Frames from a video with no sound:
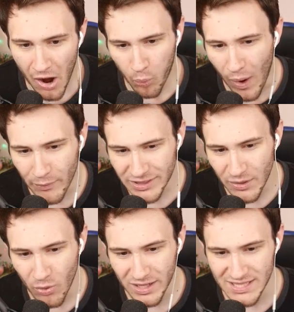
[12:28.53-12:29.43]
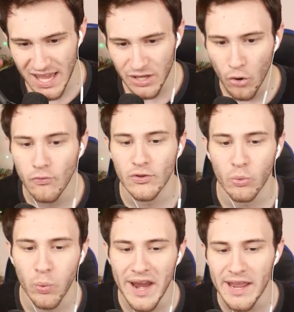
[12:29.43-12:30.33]
Why would they want to take over
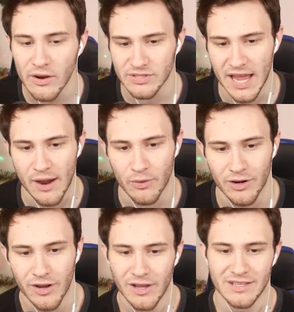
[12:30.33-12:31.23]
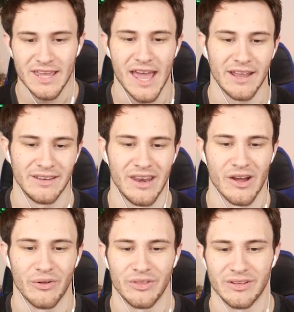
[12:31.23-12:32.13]
the radio tower? Yeah,
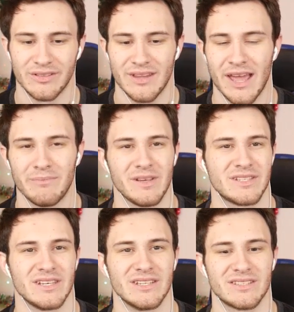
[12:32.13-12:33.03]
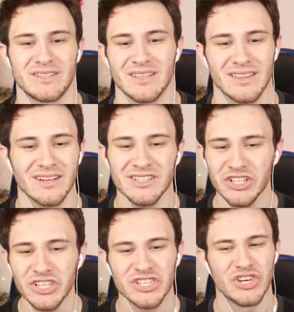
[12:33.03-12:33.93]
no, the NPCs. There's
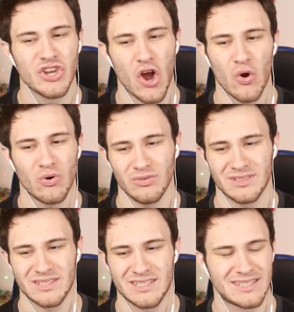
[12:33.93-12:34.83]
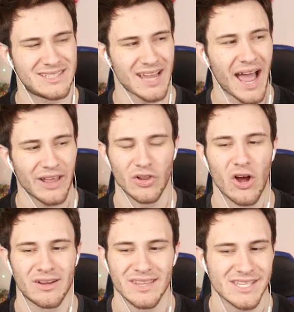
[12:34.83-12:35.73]
just no
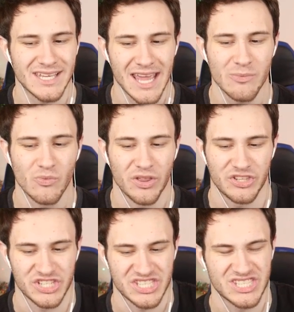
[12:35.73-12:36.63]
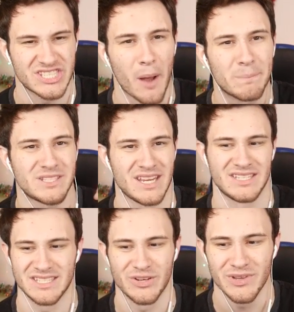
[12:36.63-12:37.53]
dialogue in this game with just
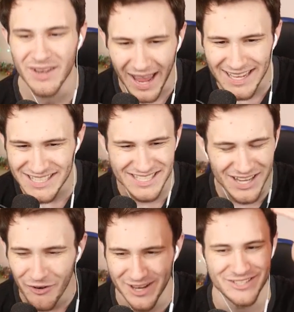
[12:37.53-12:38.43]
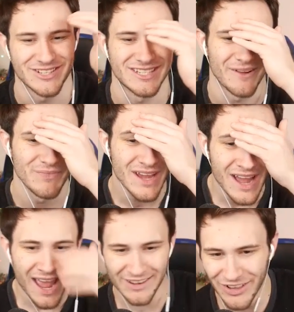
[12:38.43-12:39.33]
substance to it. You know, it's so interesting.
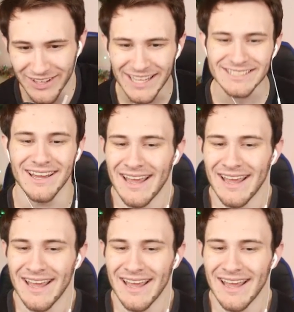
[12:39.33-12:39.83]
And look, it's